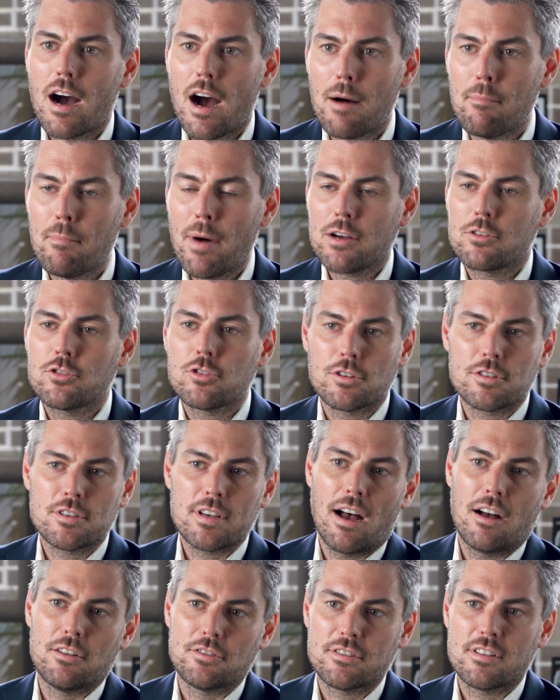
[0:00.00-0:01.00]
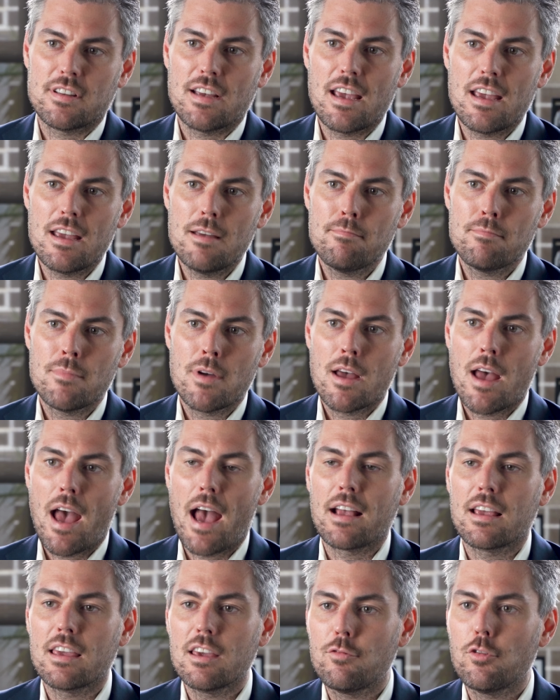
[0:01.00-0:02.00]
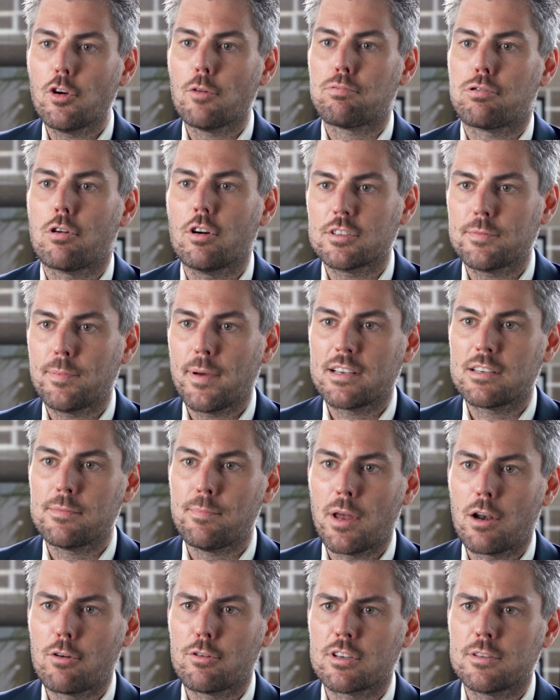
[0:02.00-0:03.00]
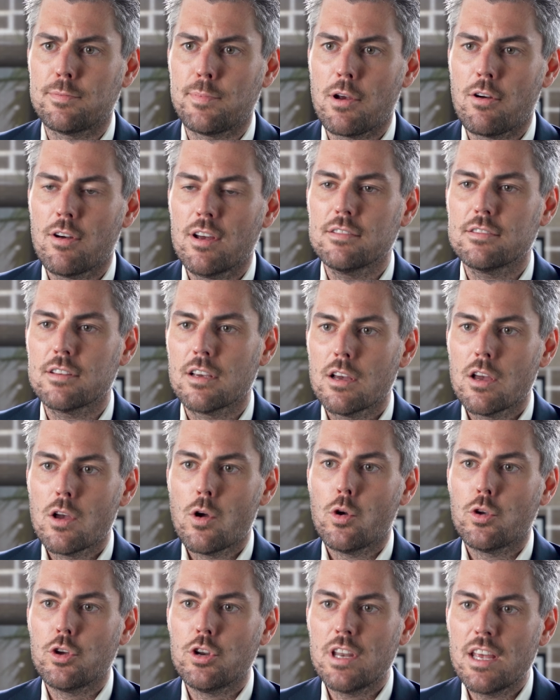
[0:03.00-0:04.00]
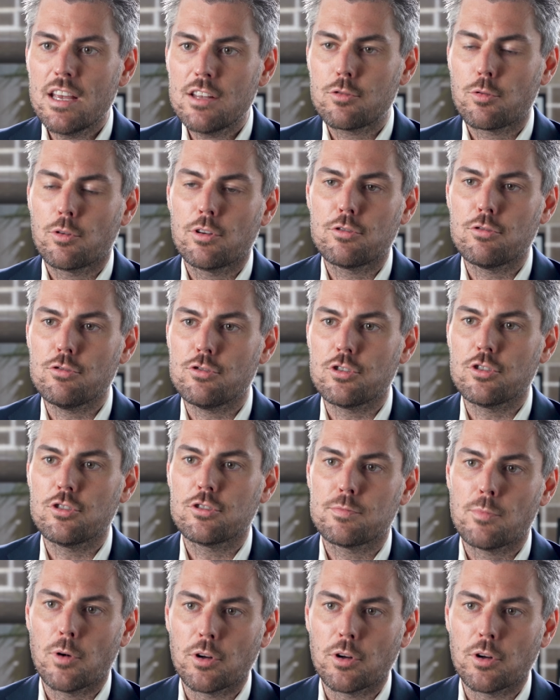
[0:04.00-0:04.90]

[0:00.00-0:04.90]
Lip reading: amongst your sales team and give your prospects a better experience, you need to introduce